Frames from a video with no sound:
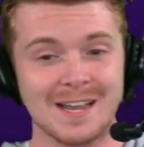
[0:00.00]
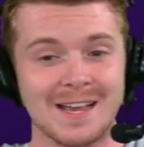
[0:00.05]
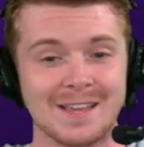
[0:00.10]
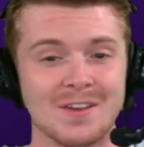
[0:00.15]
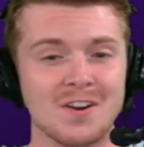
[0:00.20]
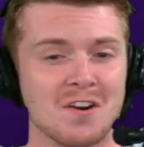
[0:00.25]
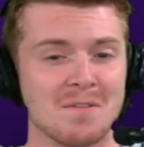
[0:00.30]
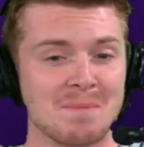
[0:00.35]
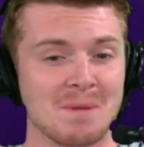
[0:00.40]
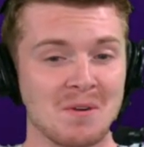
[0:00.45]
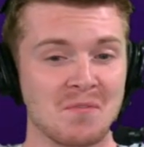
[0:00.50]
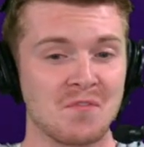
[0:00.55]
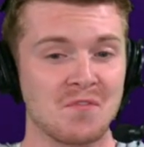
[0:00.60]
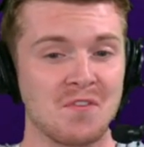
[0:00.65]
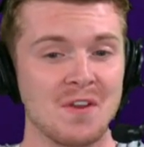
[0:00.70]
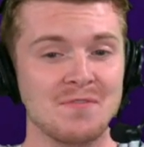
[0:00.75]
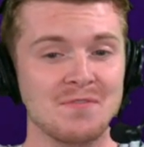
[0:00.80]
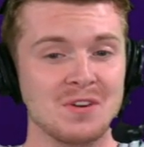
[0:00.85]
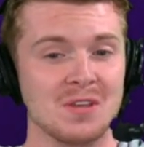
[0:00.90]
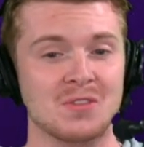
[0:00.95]
there have been
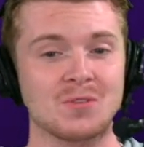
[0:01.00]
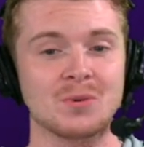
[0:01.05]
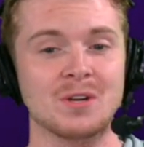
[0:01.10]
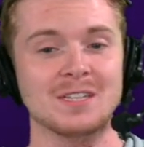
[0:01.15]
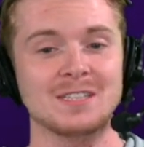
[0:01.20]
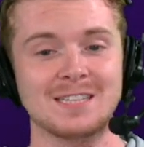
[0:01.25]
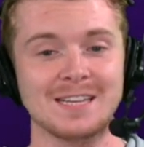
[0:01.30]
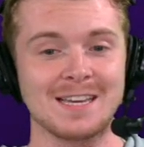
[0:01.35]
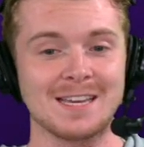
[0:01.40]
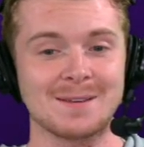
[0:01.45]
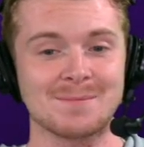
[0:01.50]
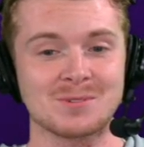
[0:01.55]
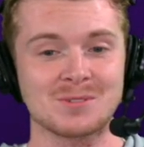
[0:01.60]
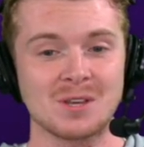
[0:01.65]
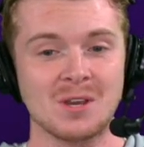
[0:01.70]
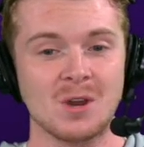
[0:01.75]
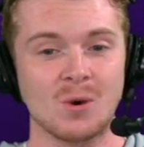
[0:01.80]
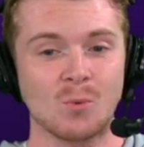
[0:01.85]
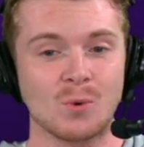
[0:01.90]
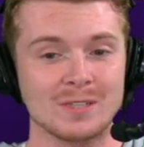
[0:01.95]
53 teams
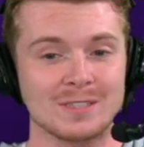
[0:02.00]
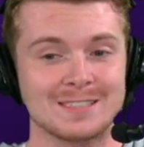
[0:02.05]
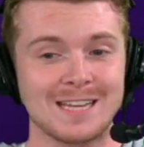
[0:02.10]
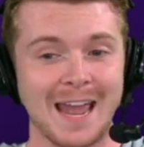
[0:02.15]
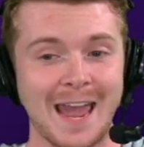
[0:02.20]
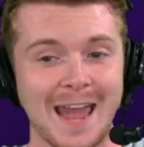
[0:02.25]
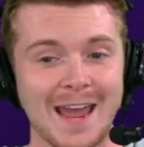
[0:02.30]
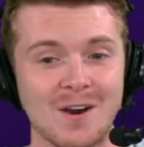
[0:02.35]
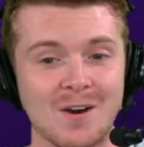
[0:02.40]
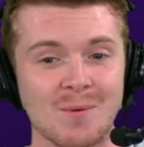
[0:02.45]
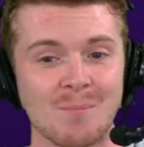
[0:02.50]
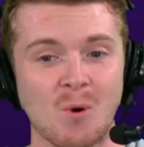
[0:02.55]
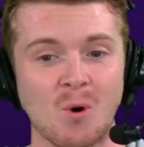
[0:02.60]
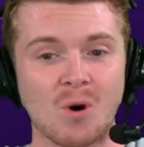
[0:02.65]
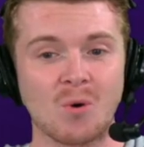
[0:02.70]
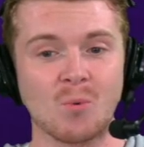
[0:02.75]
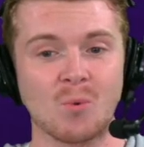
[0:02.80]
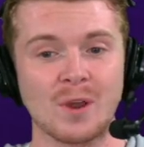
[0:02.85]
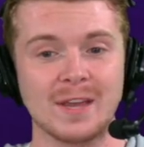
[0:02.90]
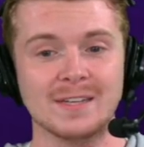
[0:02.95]
with 10 or
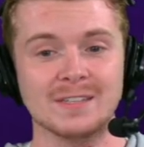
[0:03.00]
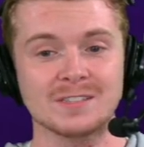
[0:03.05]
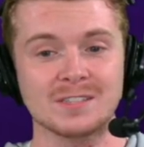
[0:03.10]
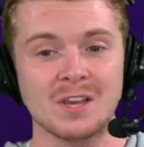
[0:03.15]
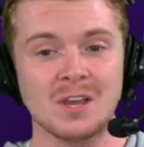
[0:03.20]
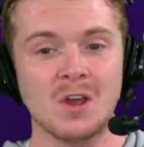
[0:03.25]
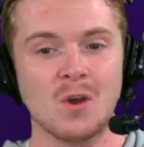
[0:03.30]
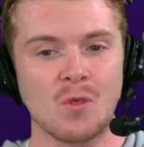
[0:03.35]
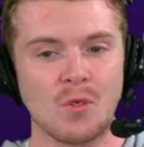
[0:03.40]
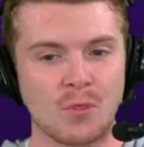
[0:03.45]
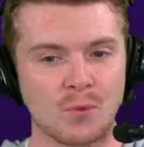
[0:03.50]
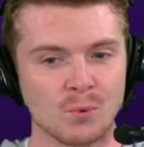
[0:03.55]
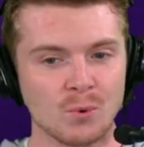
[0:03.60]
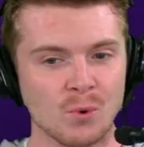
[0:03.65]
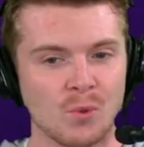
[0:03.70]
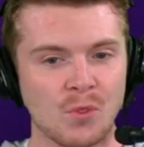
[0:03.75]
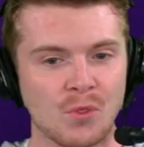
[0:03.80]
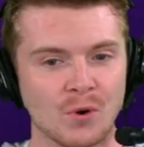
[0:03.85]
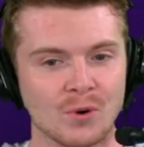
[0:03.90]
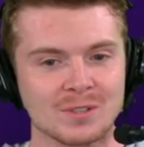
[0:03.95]
more wins
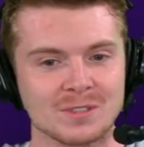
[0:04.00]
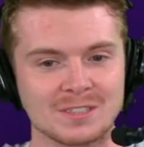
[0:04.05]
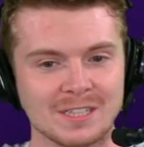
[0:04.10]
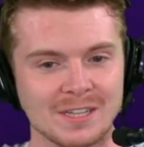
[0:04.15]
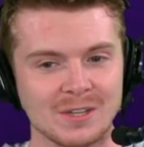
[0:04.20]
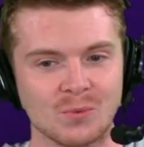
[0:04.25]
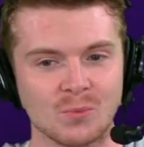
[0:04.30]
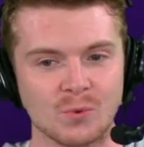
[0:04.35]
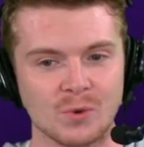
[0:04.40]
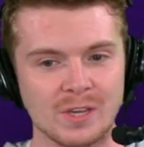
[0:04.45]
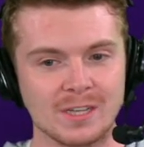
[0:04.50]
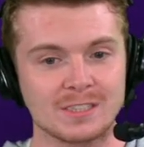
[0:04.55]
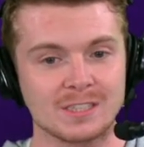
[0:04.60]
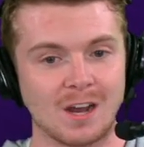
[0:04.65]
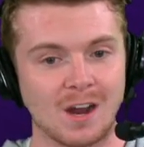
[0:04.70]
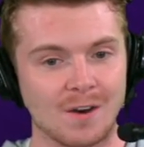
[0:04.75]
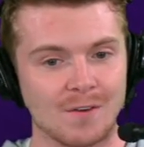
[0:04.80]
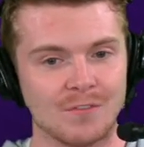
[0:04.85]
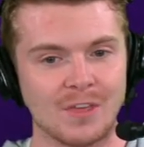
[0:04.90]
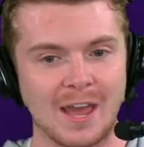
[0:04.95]
through 13 weeks
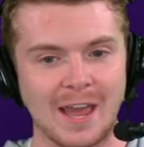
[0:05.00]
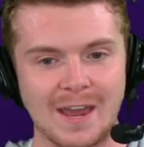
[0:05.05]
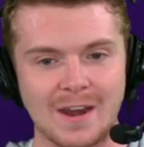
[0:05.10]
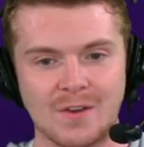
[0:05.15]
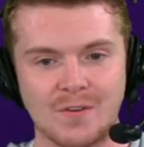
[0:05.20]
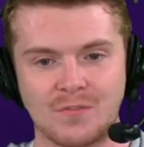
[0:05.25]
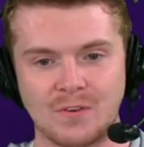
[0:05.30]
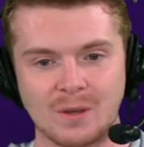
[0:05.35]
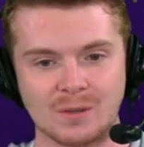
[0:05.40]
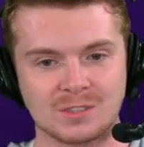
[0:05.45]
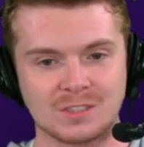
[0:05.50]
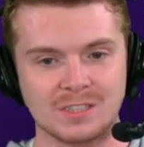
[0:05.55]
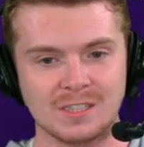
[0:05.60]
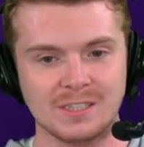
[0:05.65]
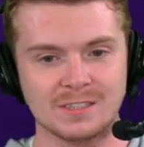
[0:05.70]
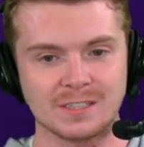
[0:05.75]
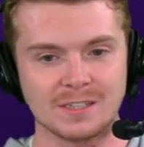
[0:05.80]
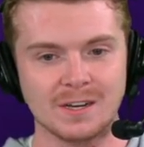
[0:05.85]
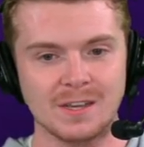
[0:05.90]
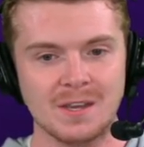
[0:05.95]
of the NFL
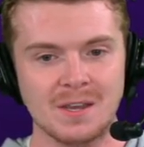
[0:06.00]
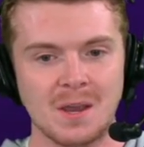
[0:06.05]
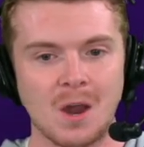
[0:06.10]
season.